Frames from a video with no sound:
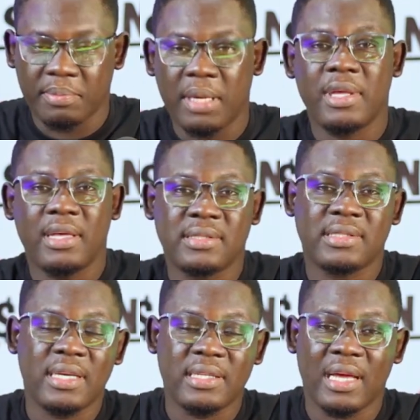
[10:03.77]
Maybe he's
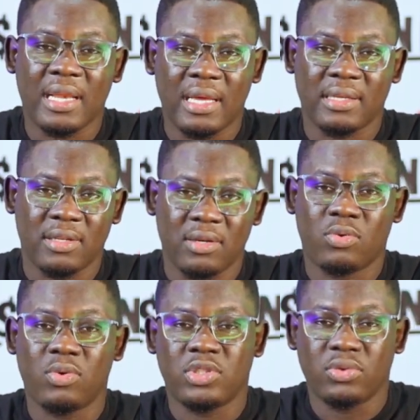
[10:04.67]
saying that like the
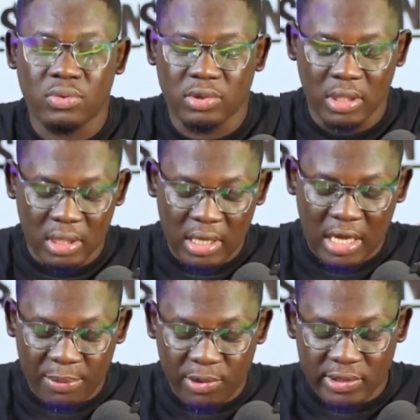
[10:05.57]
coach should,
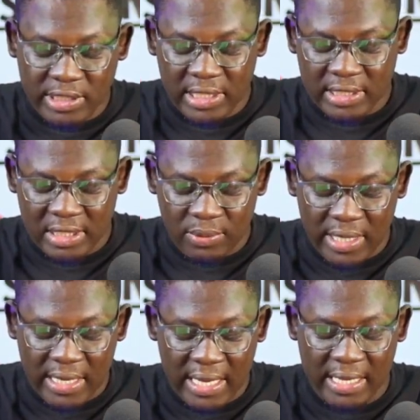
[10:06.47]
change the
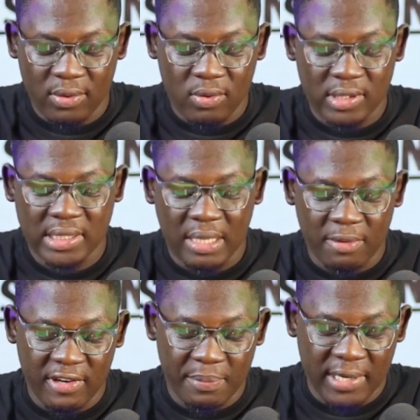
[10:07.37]
way that he calls
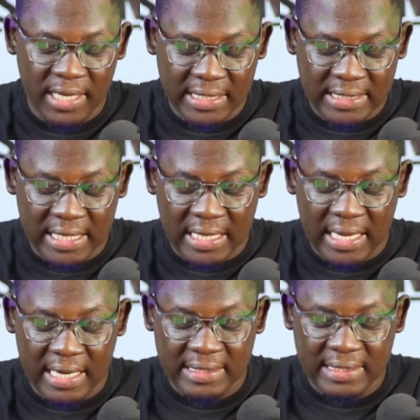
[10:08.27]
some of the players and
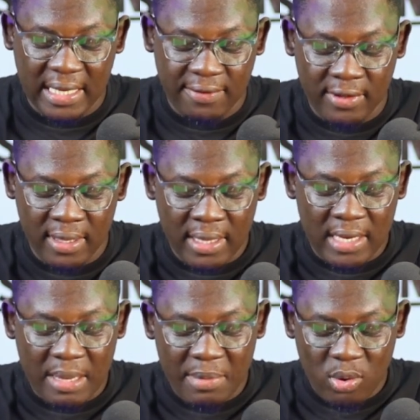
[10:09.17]
other stuff.
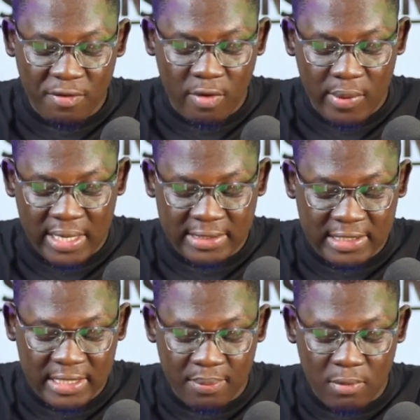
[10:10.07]
Let me go forward and
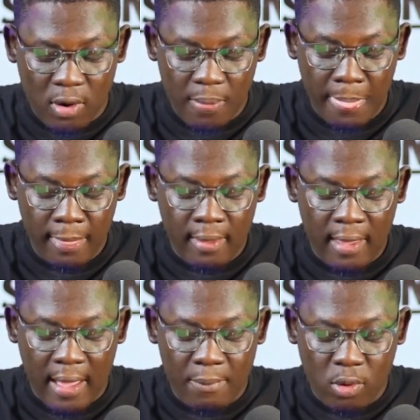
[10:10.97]
take more.
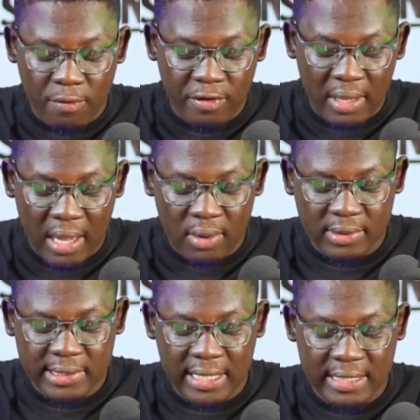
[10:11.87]
Kofi
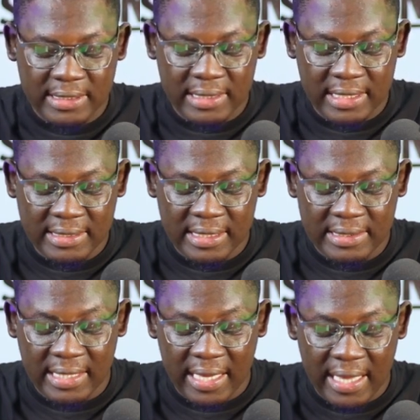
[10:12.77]
Anno says this
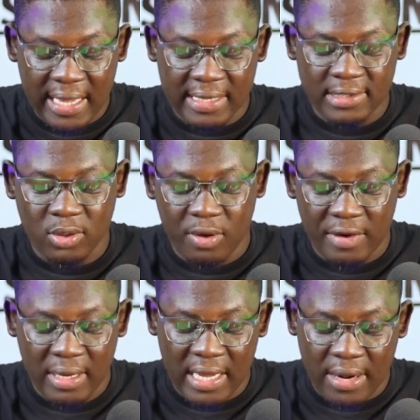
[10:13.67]
is the end of
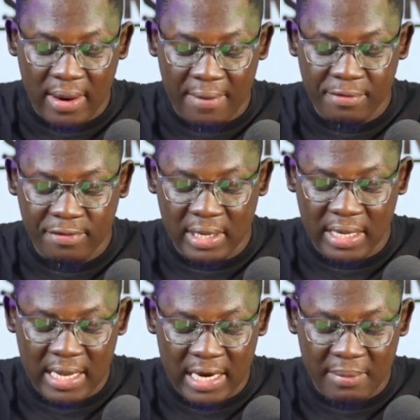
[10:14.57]
an era for the
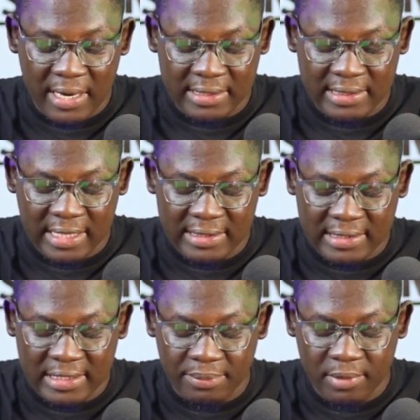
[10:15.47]
Ghana Black Stars
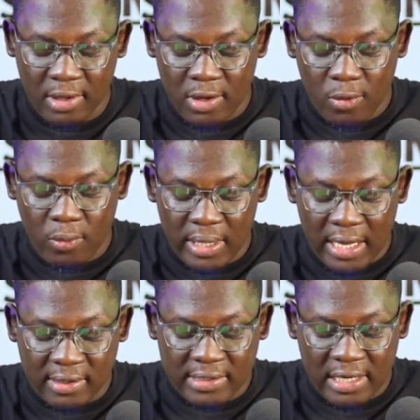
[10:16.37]
team.
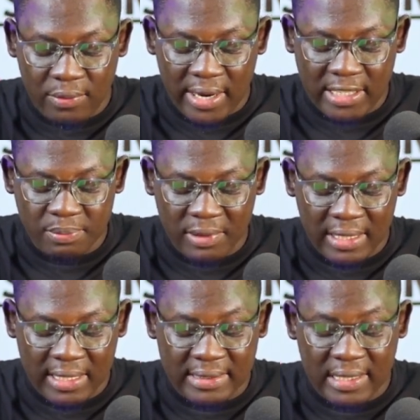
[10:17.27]
Without the right
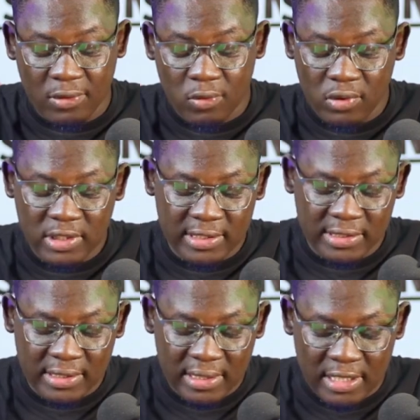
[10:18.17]
players and
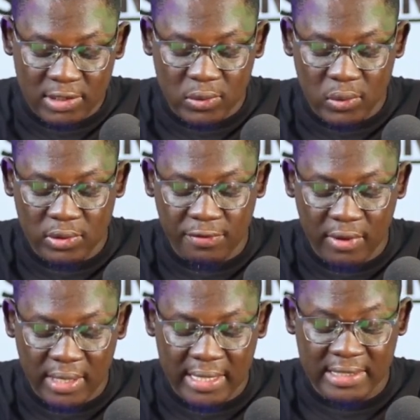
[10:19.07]
coaches, they should
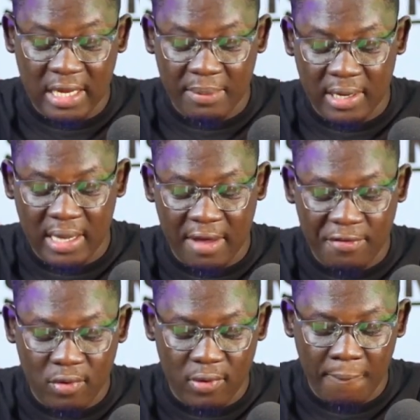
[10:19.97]
forget about the
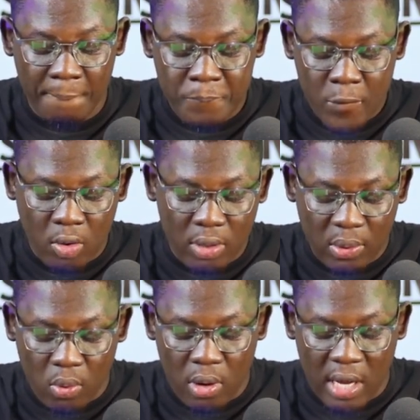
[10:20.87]
AFCON or
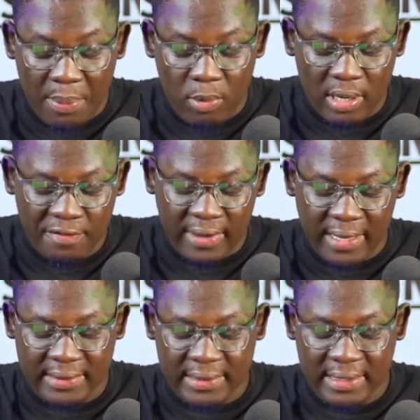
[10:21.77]
the World Cup
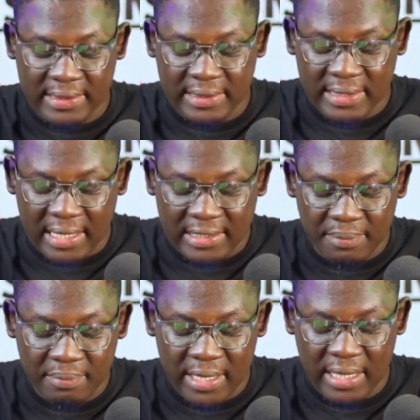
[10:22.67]
qualifiers. It's
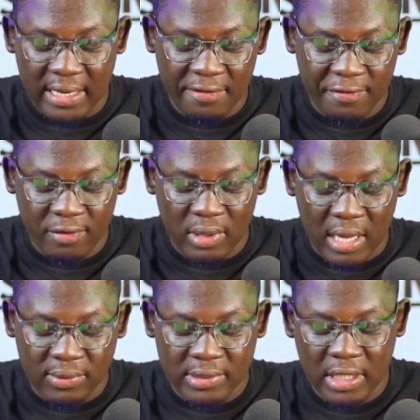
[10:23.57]
sad making a fool
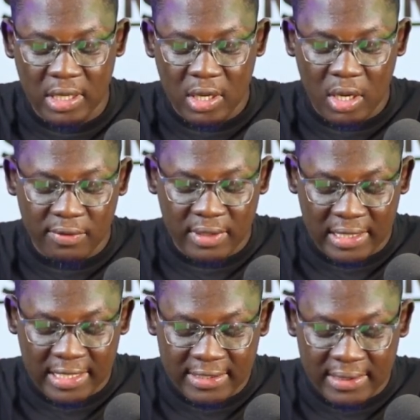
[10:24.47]
out of the
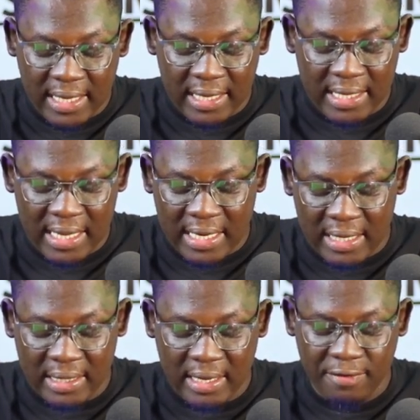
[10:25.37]
nation like
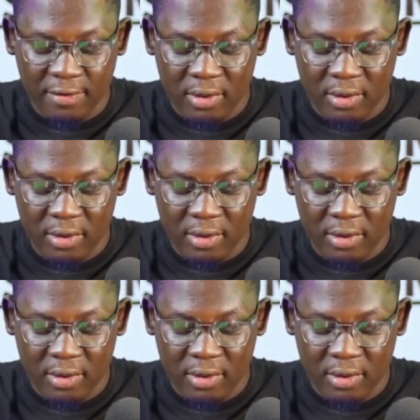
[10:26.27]
Ghana. I've